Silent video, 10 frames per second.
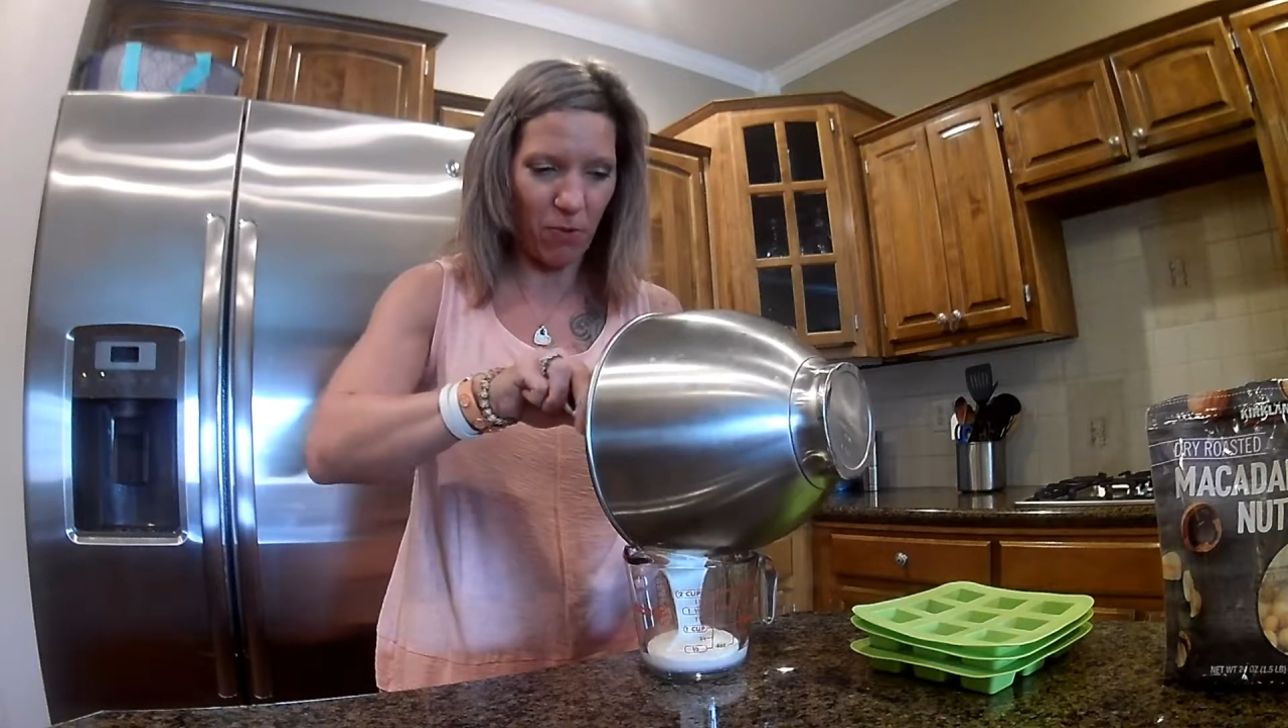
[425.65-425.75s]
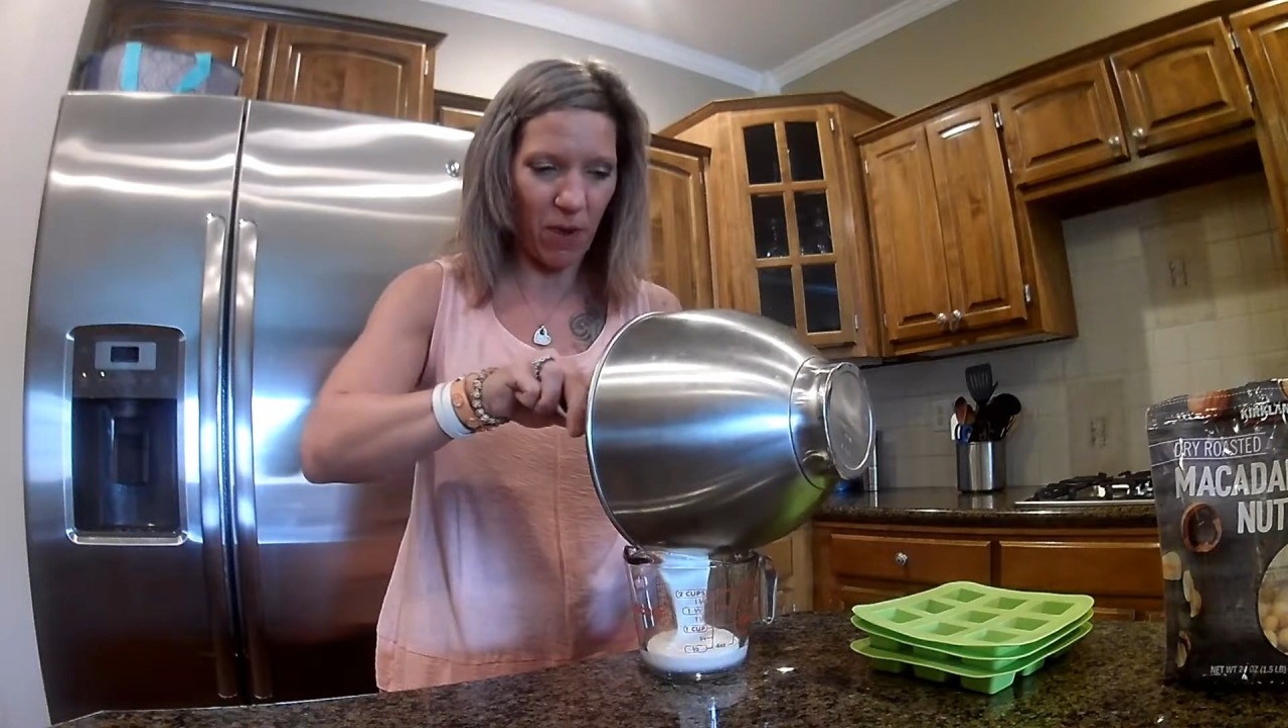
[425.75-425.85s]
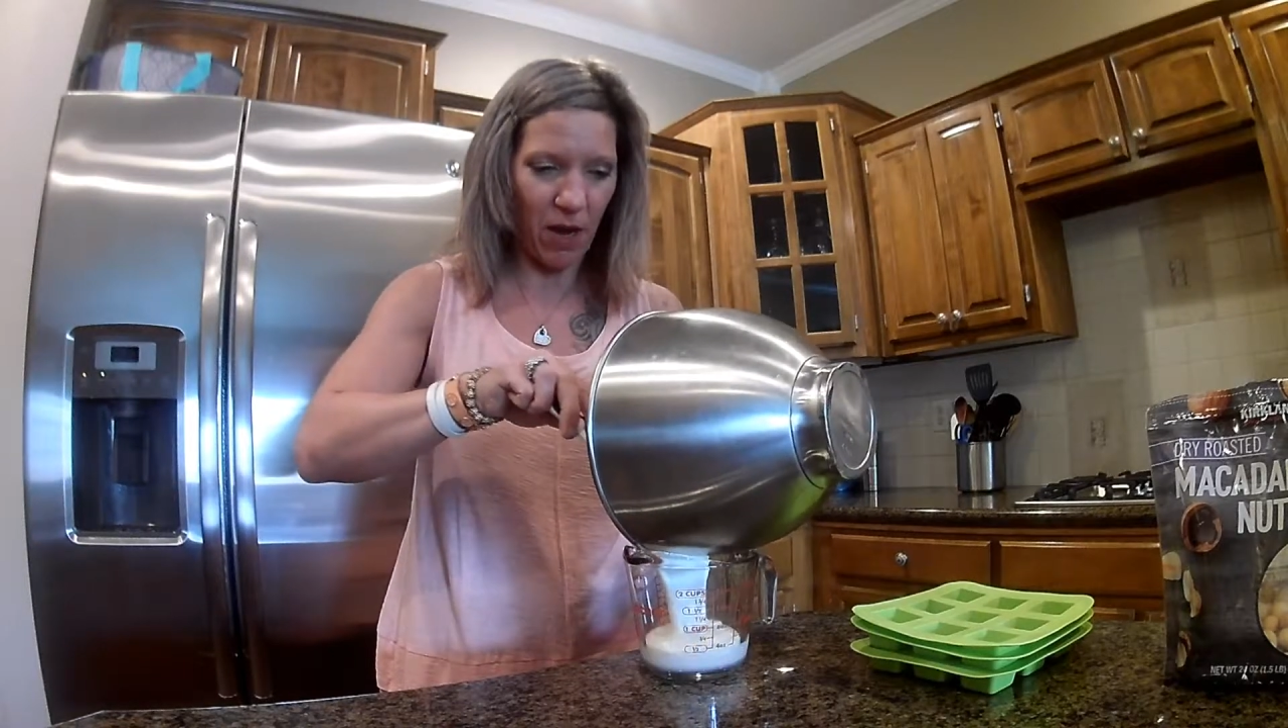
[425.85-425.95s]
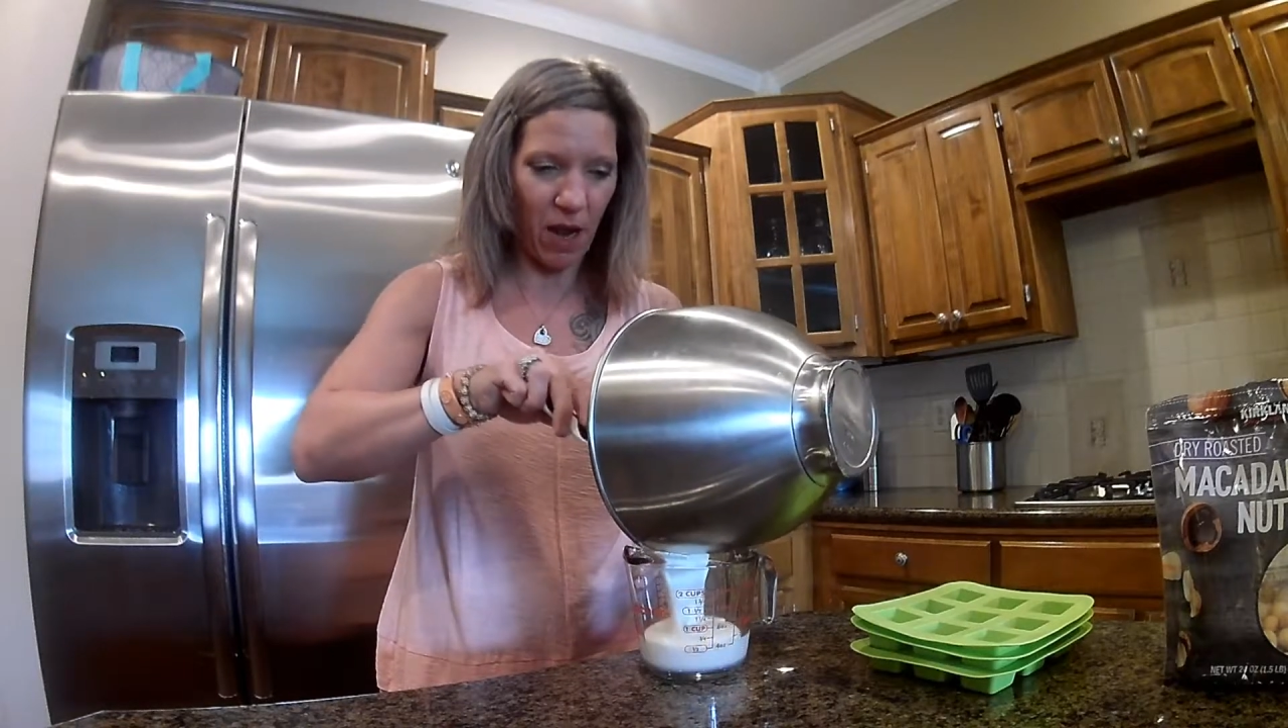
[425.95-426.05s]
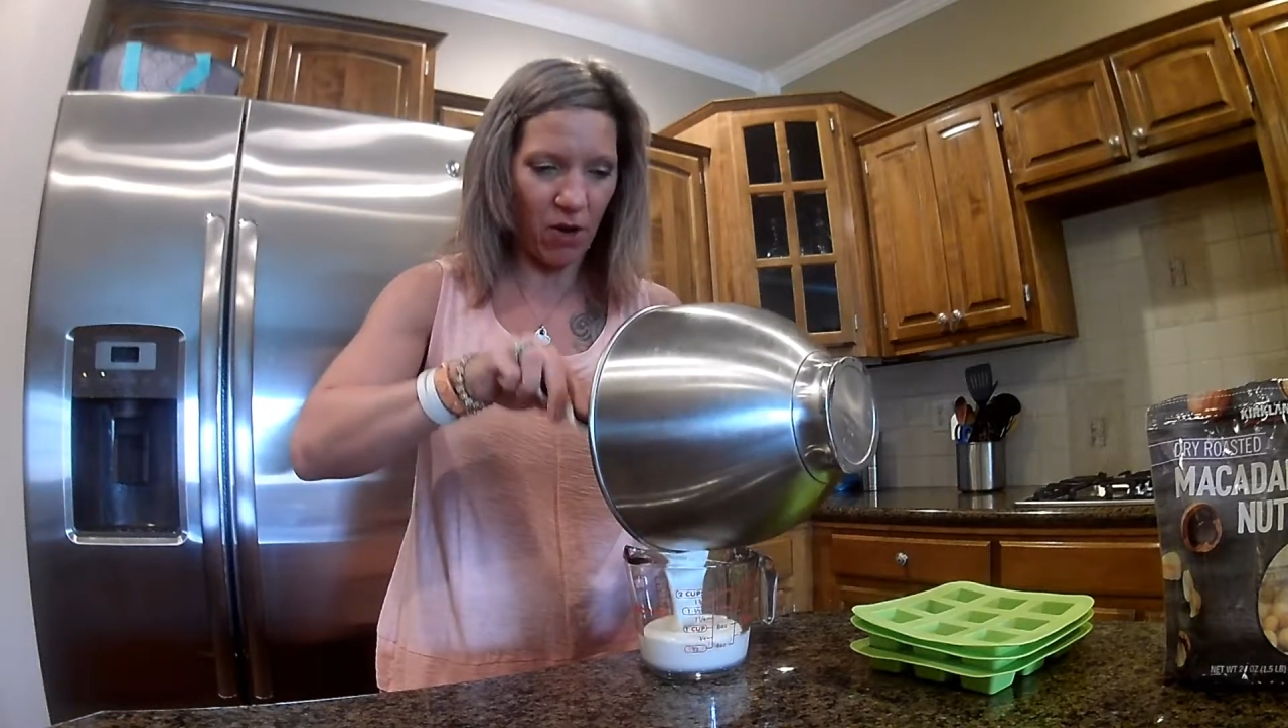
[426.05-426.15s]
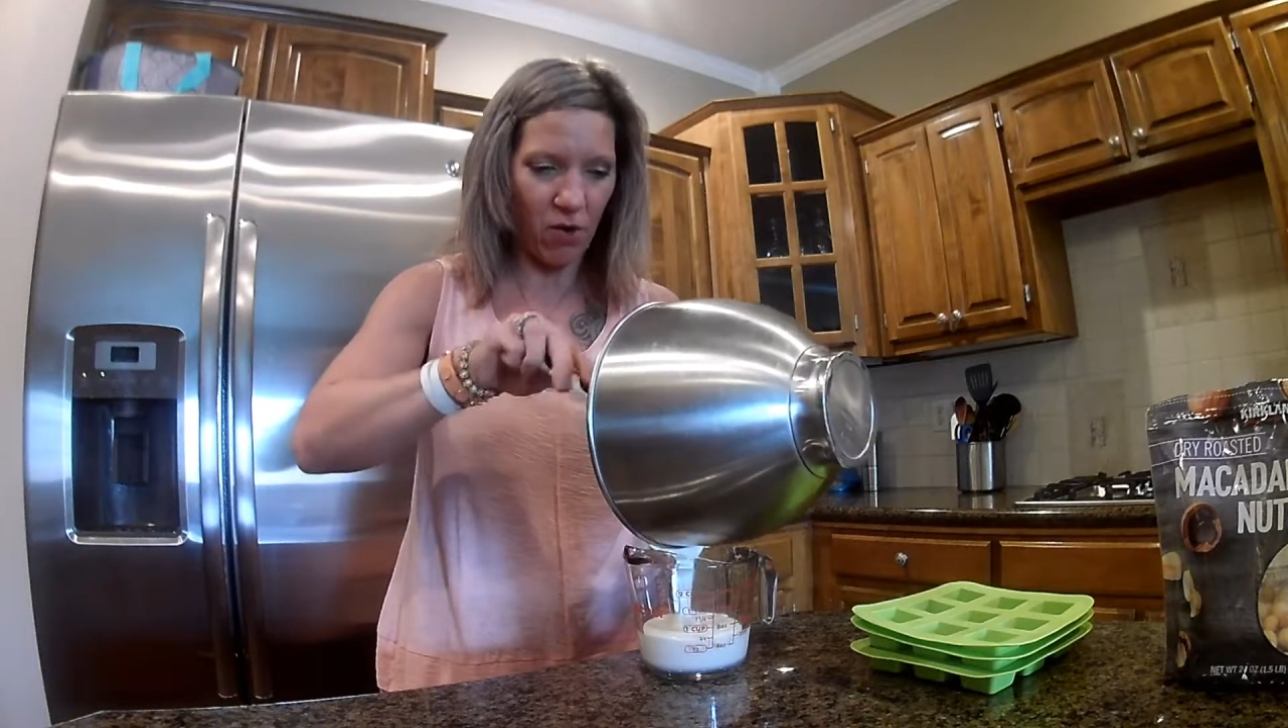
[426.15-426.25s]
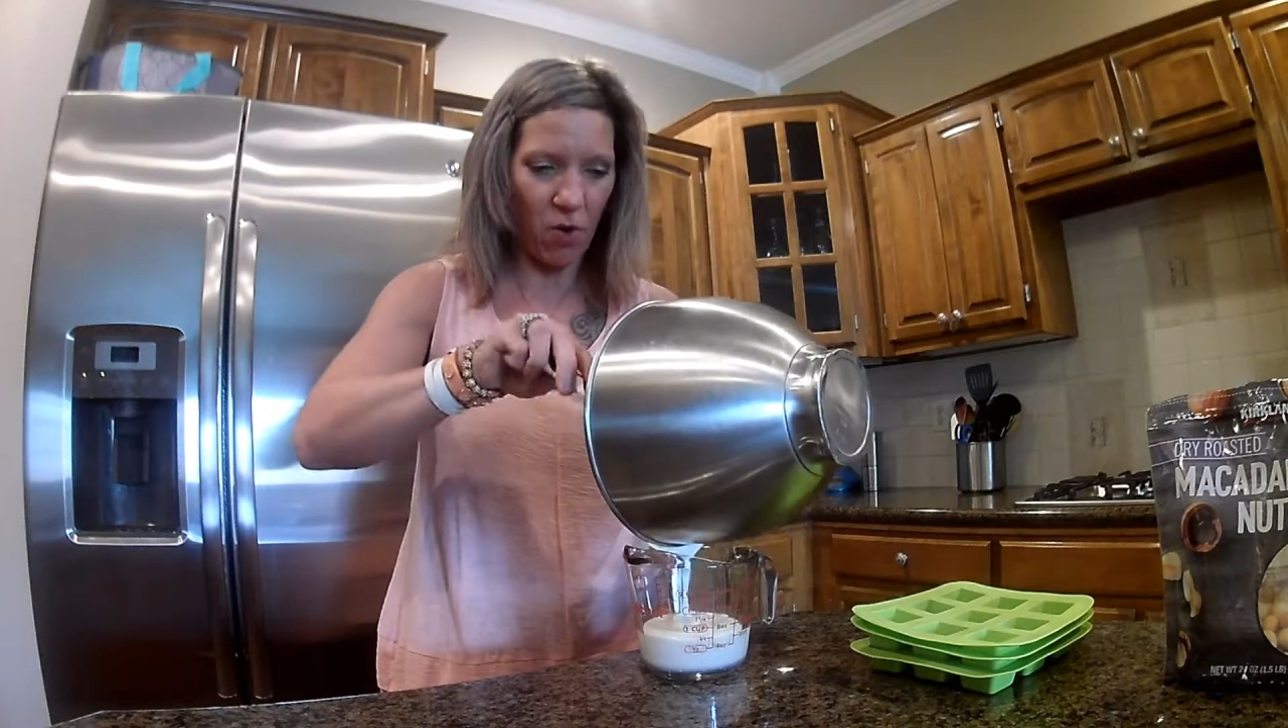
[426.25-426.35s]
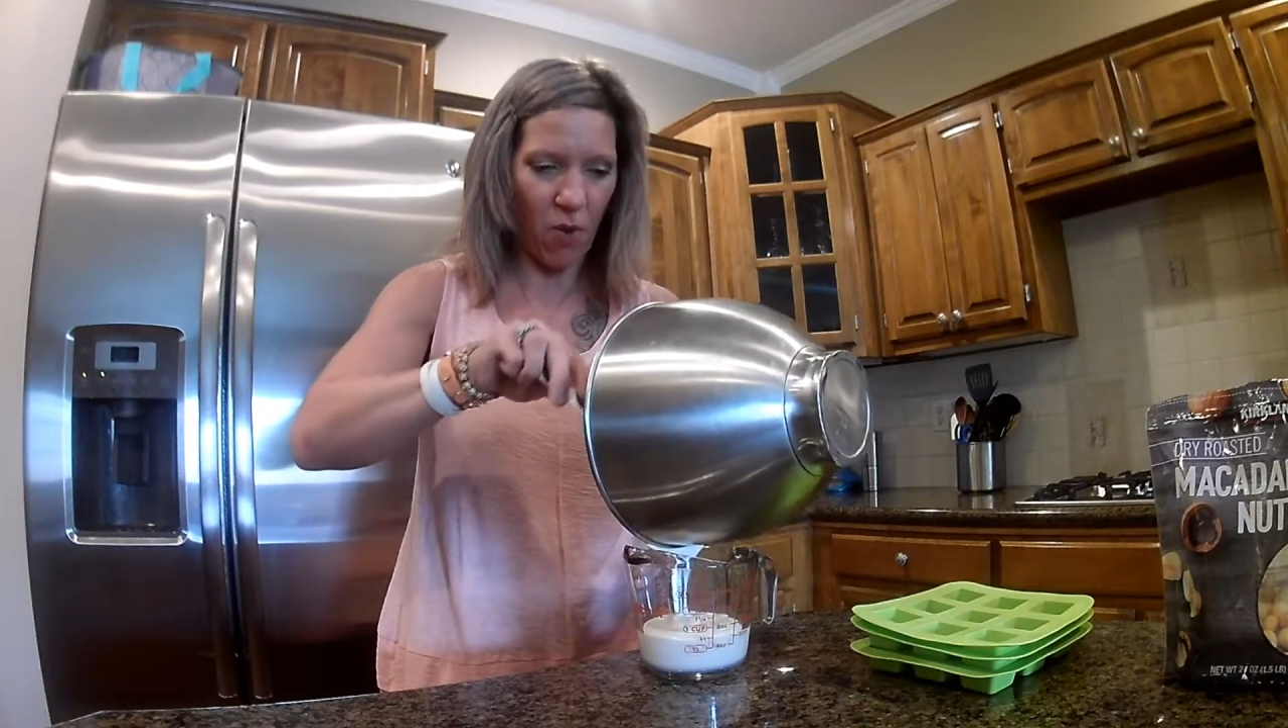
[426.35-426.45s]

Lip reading: but I don't know